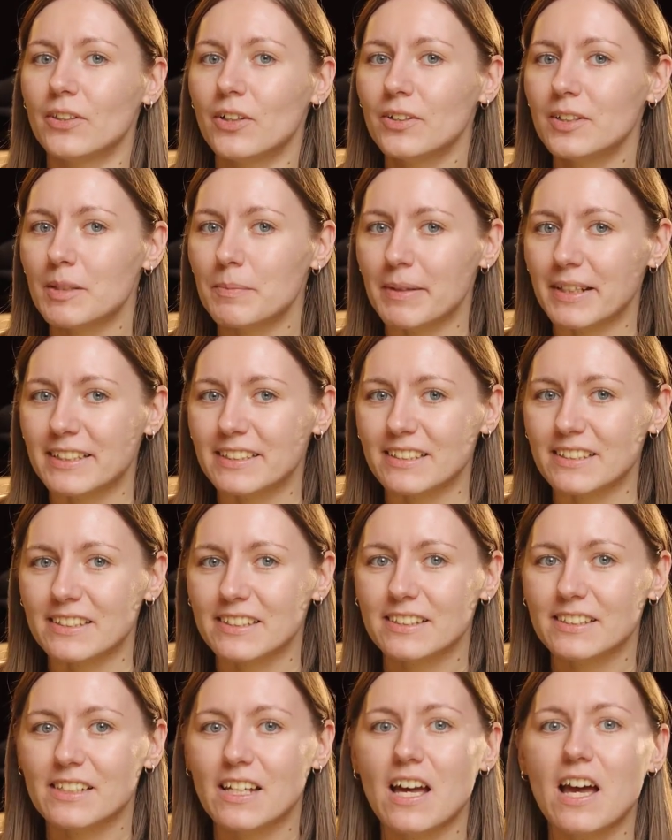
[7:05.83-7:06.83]
Not the
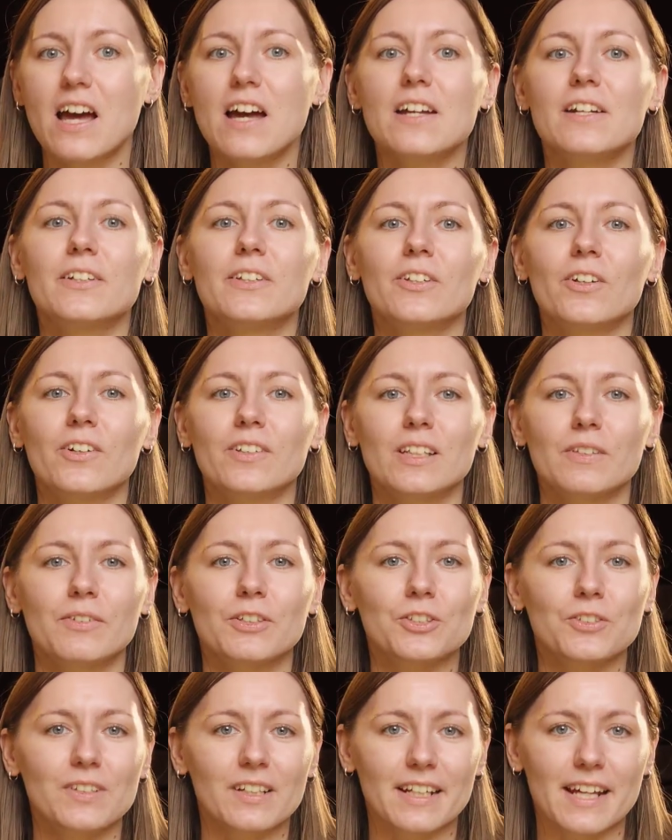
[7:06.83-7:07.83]
pixels, not the
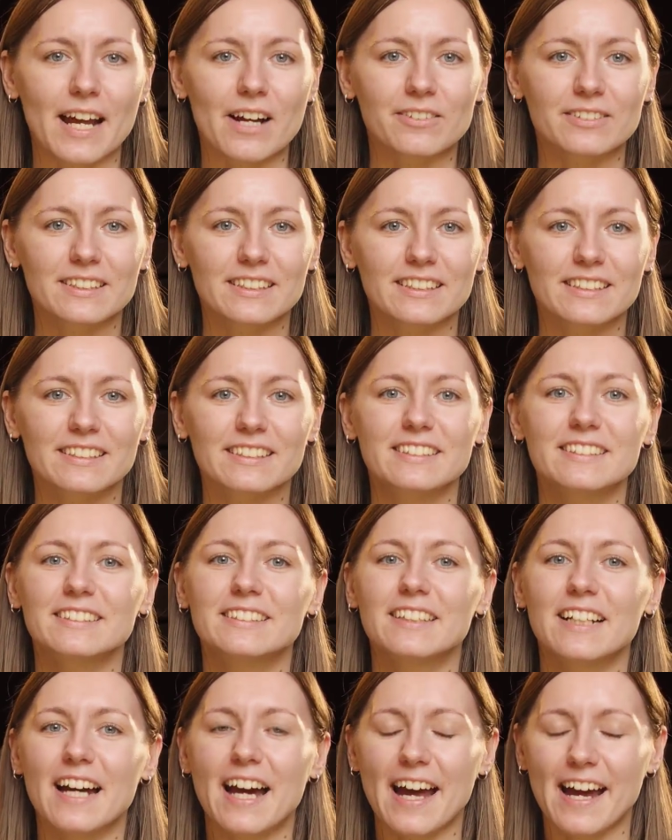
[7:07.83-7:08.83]
visual layout,
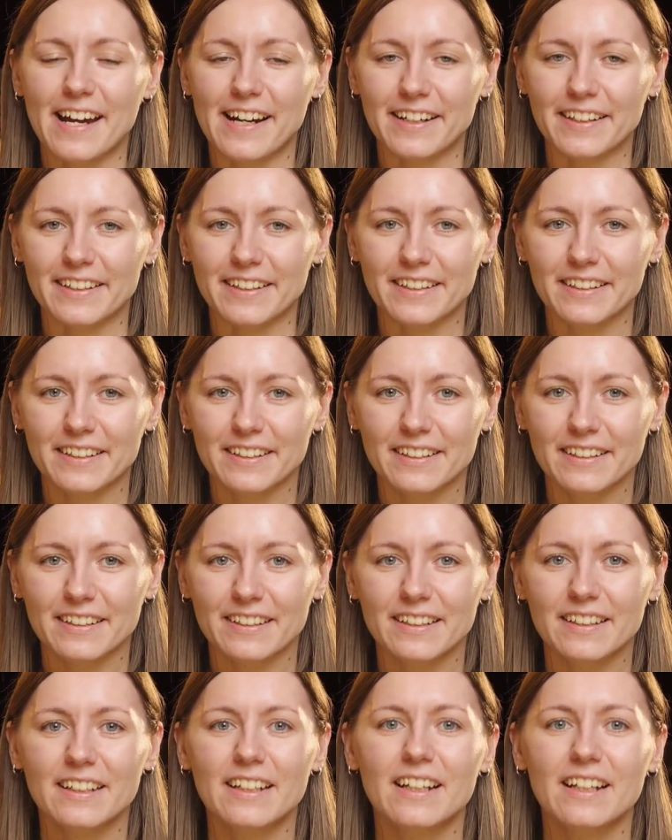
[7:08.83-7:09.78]
the hierarchy.